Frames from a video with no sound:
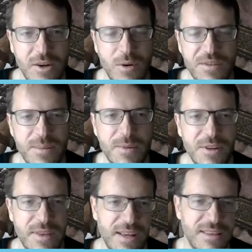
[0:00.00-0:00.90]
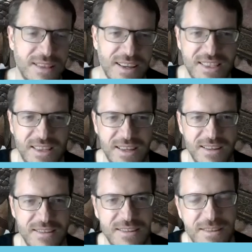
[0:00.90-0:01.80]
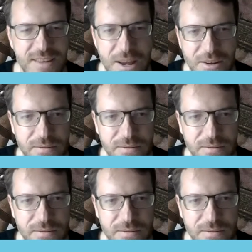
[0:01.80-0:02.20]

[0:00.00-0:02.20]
or similar things like the now